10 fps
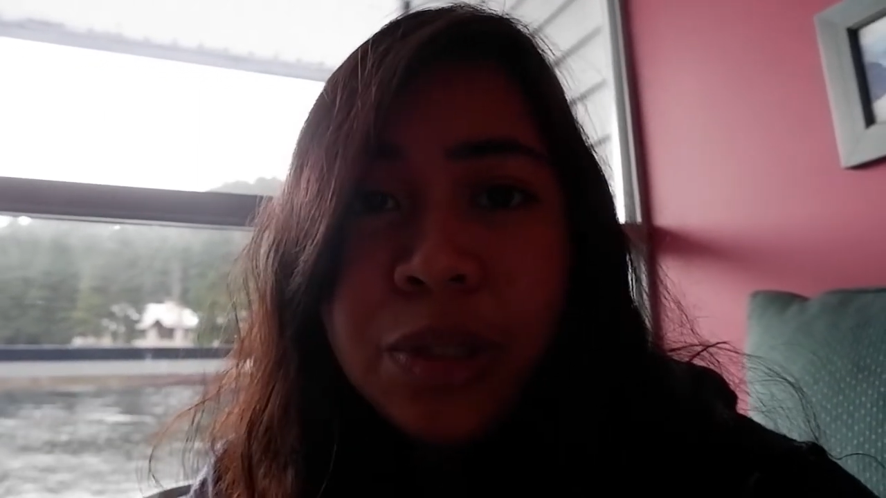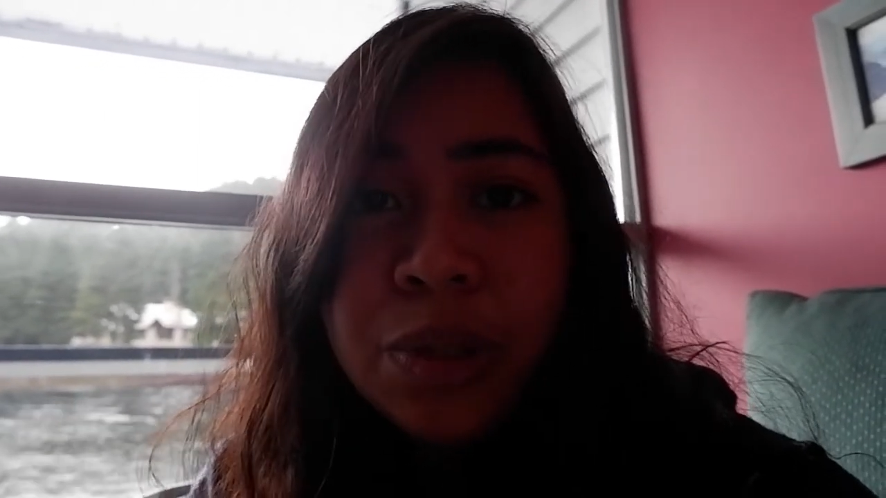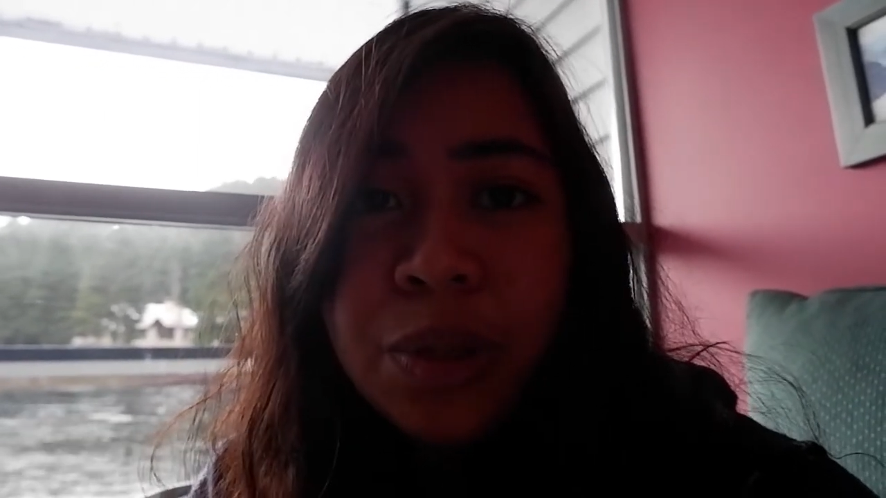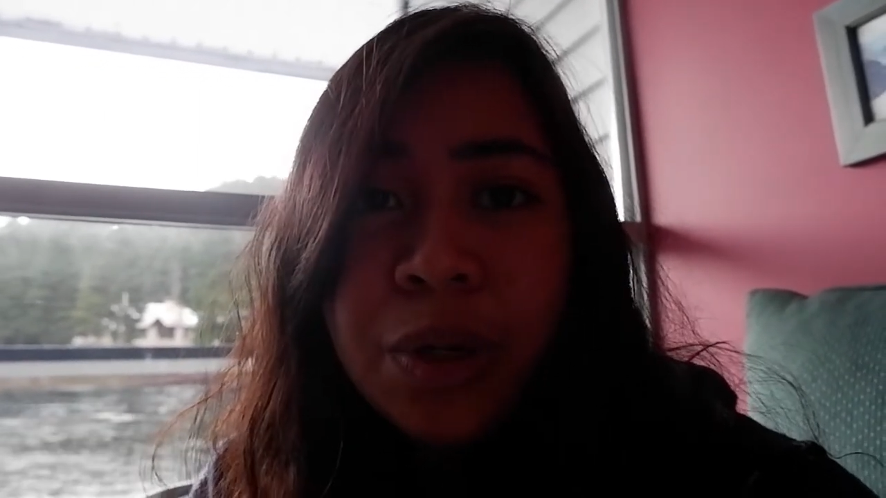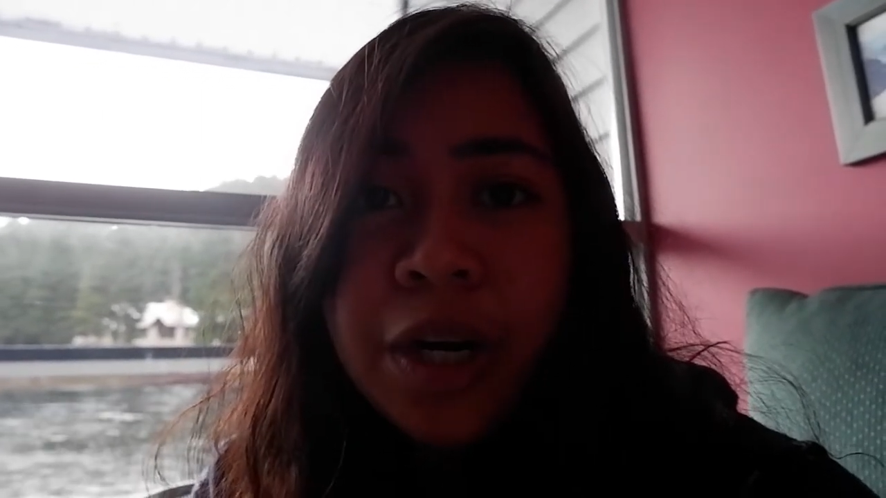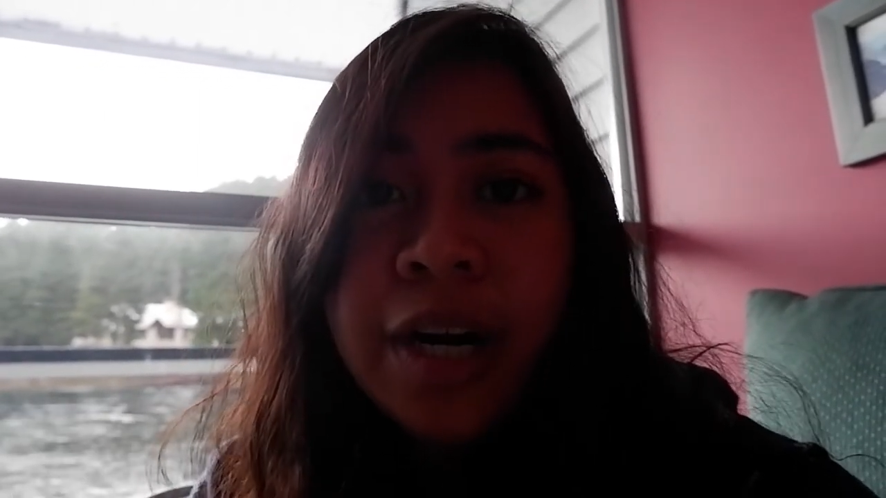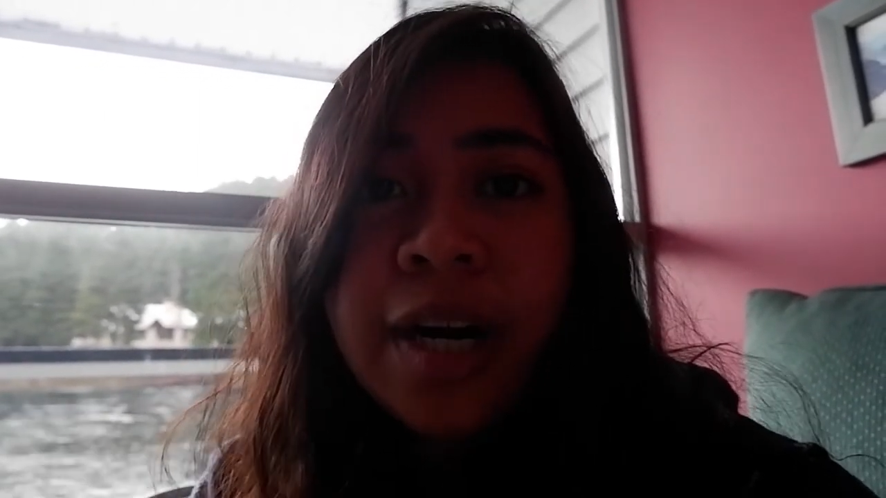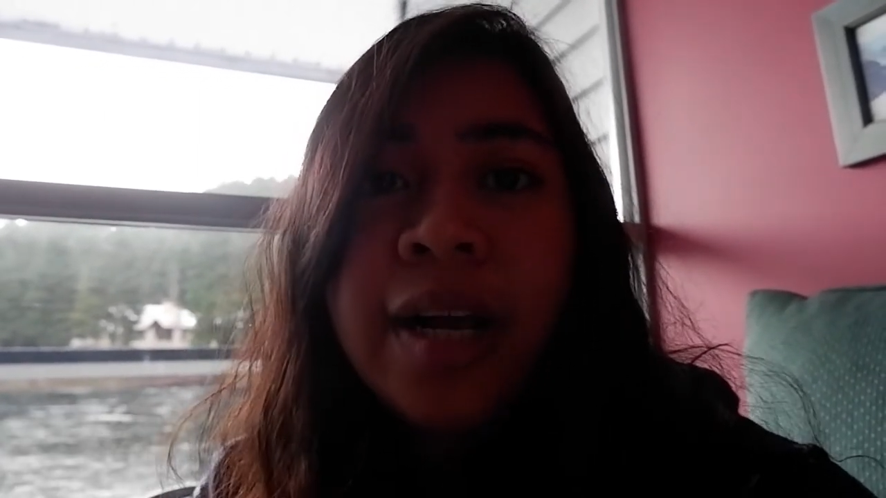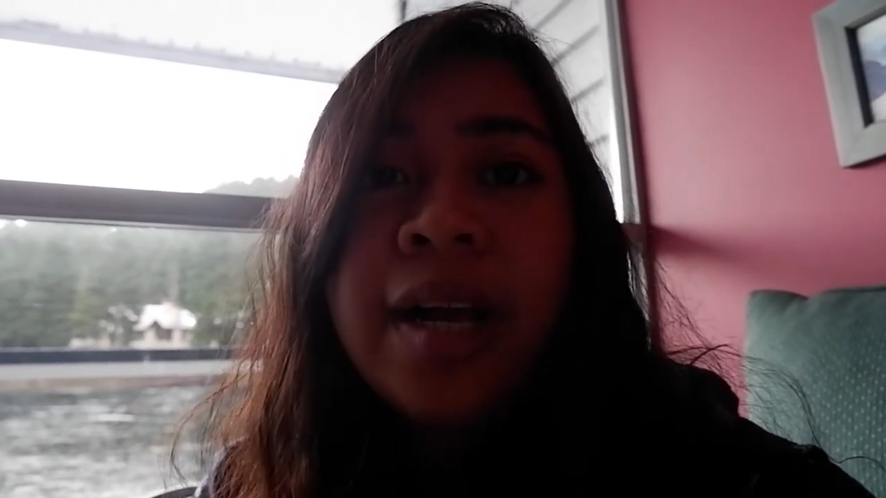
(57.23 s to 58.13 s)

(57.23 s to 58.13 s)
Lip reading: sore